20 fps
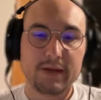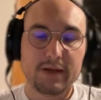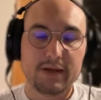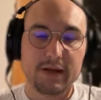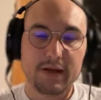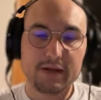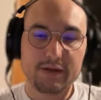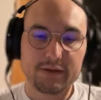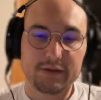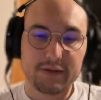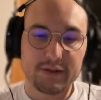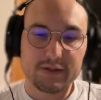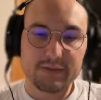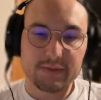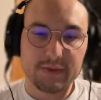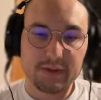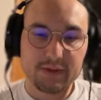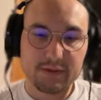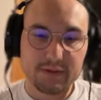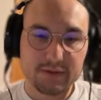Either this
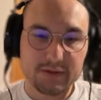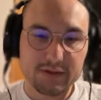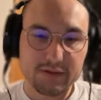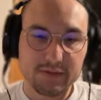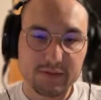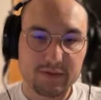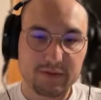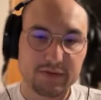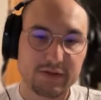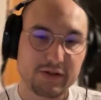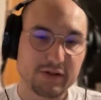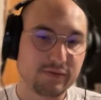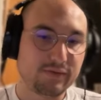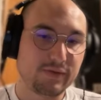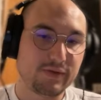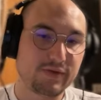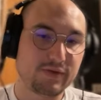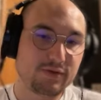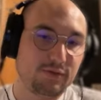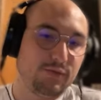one or this one or this
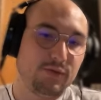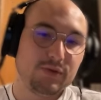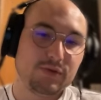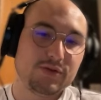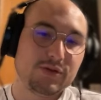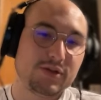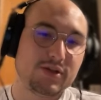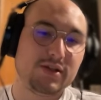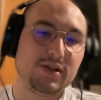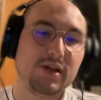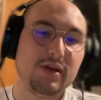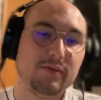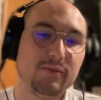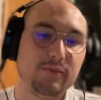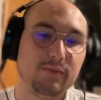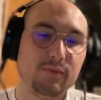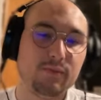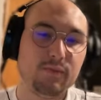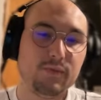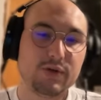one. So we'll just see
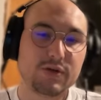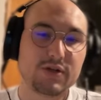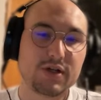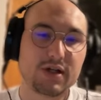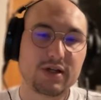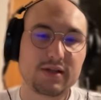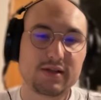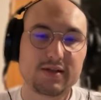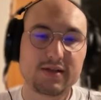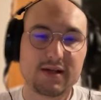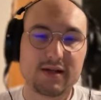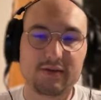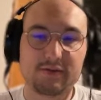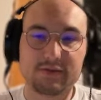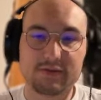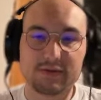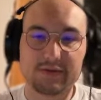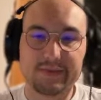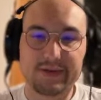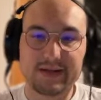which kind of
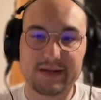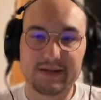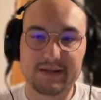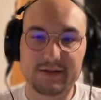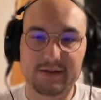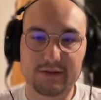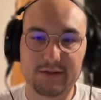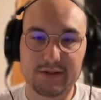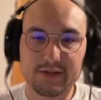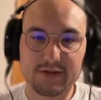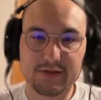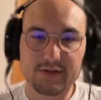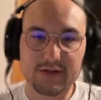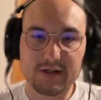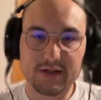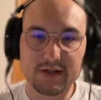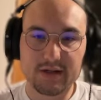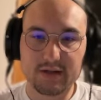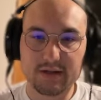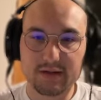sounds the best. So let's
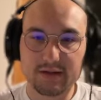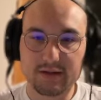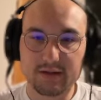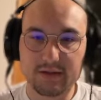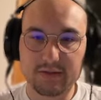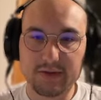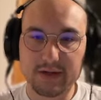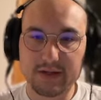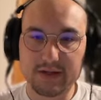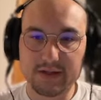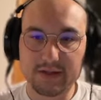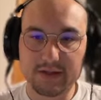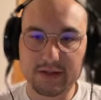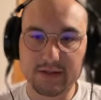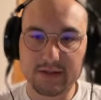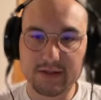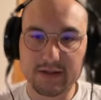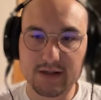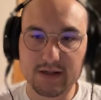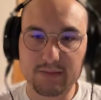try uh, raising
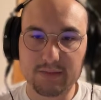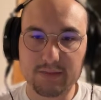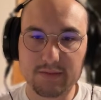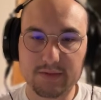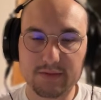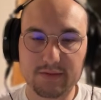this up.